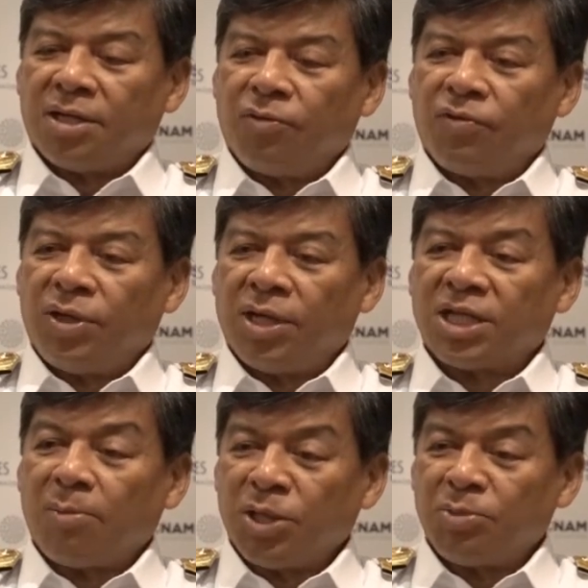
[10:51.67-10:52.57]
with the
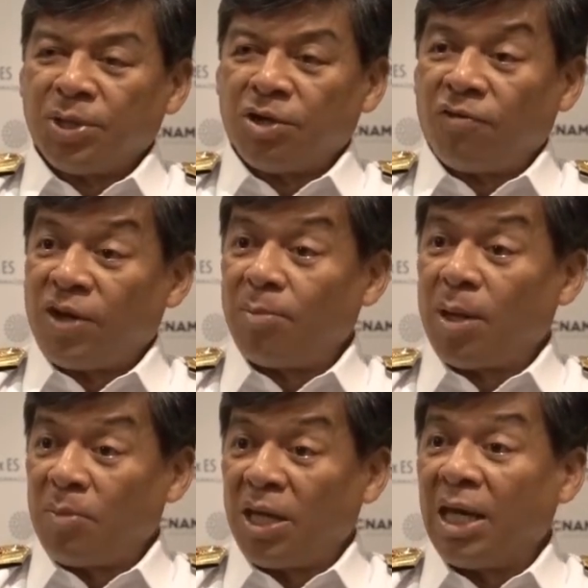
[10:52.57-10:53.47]
establishment of the
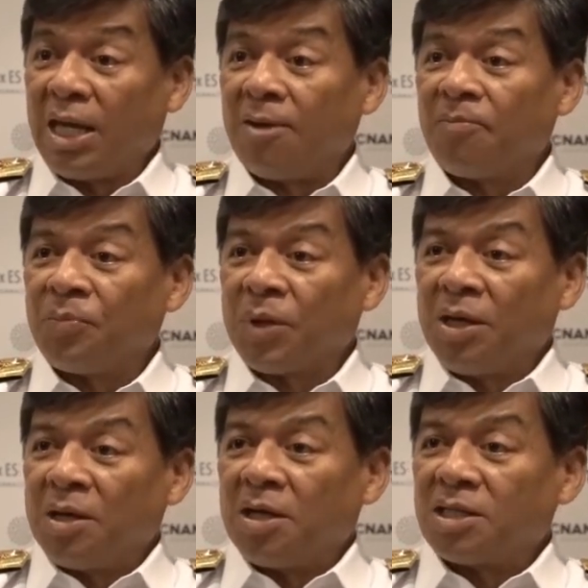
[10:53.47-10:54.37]

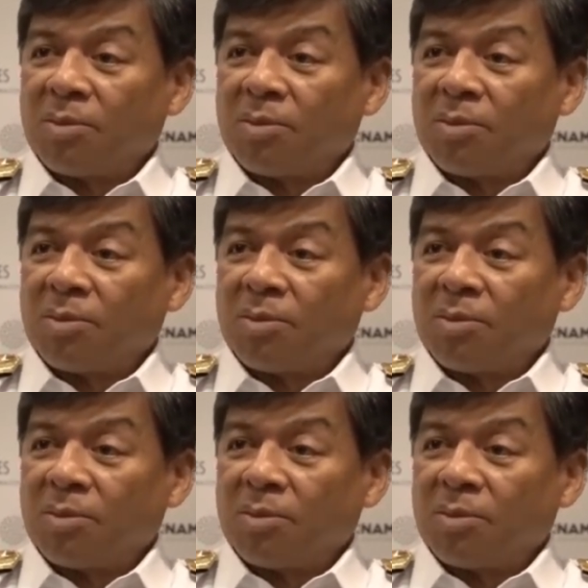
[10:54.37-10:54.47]
MMA,